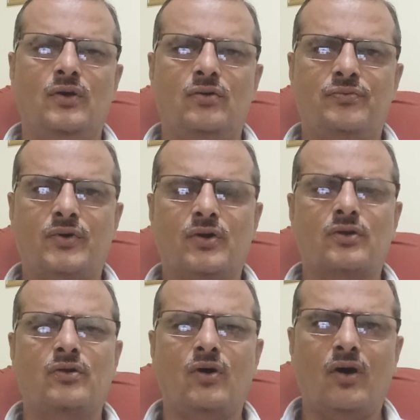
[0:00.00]
for
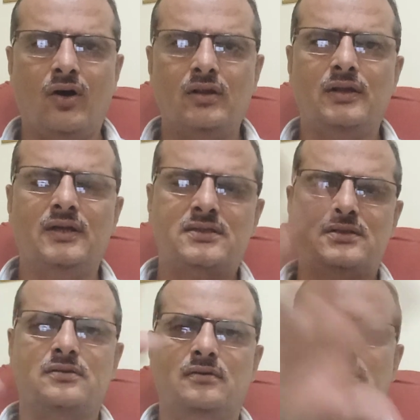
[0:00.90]
all
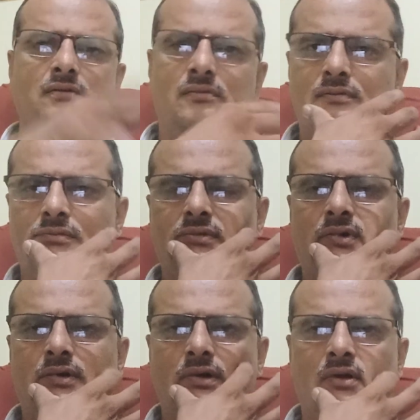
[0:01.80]
these
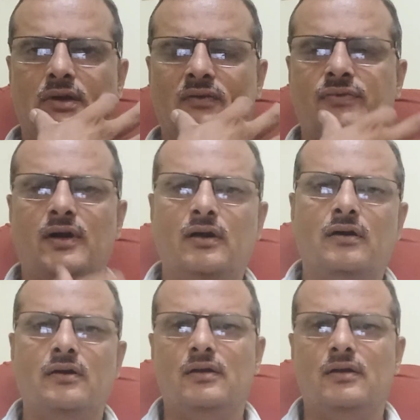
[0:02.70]
different